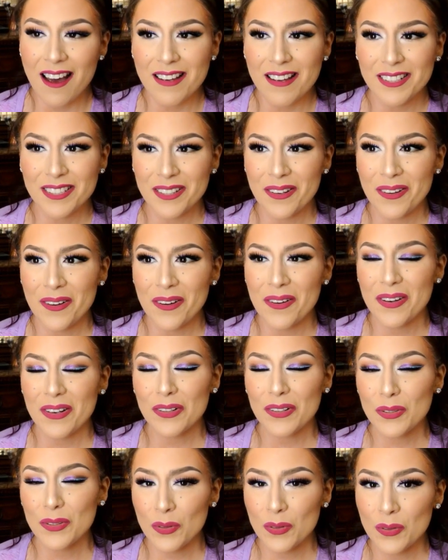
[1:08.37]
So
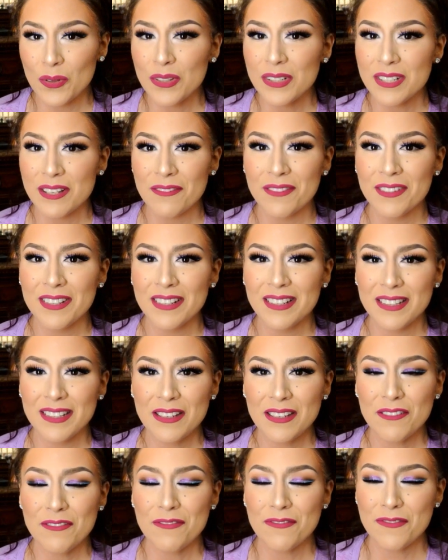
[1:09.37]
Google
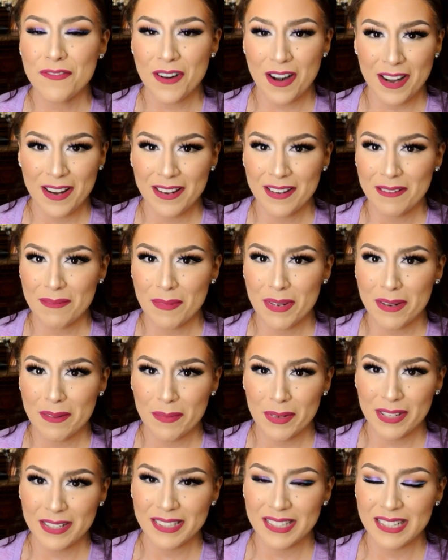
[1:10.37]
definitely frightened me
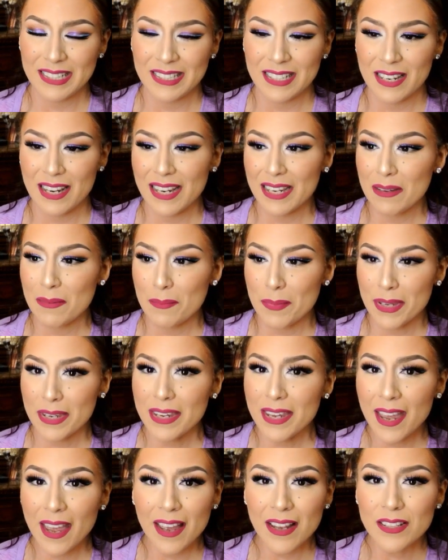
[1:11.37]
because they said it could be
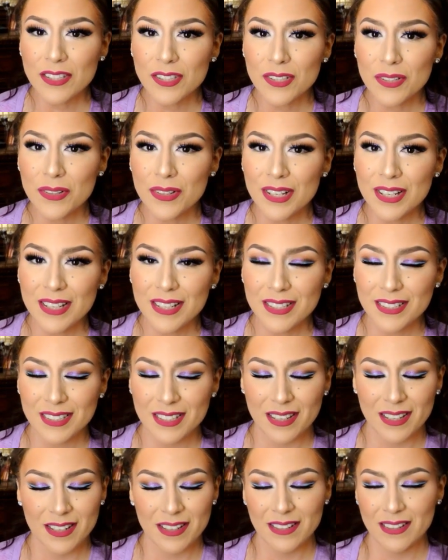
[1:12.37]
cancerous,
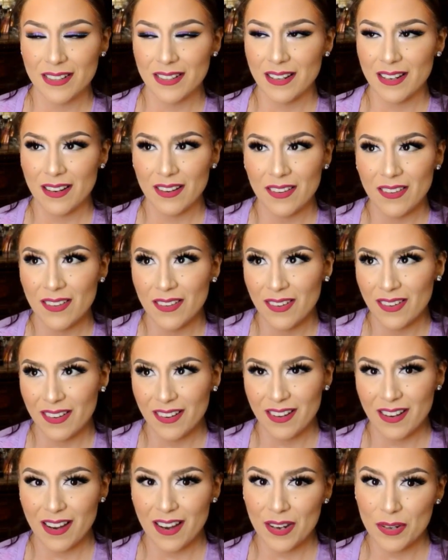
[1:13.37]
and
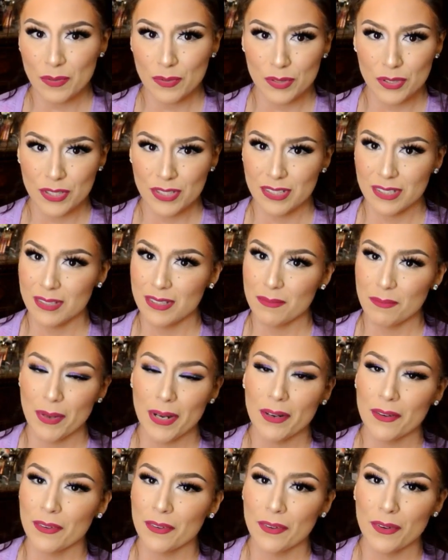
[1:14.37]
oh, I was just
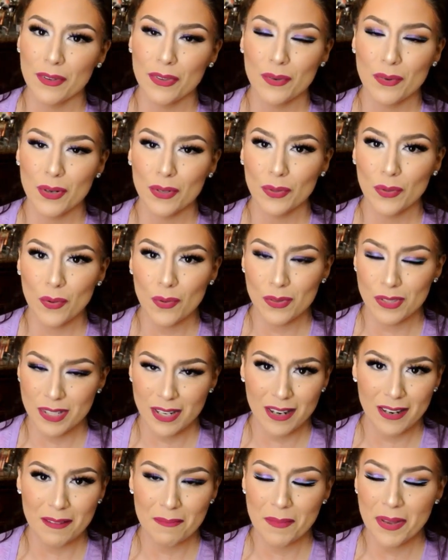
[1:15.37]
paranoid throughout the whole
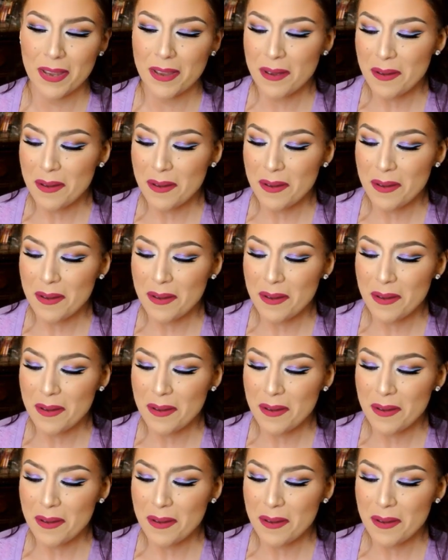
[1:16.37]
time.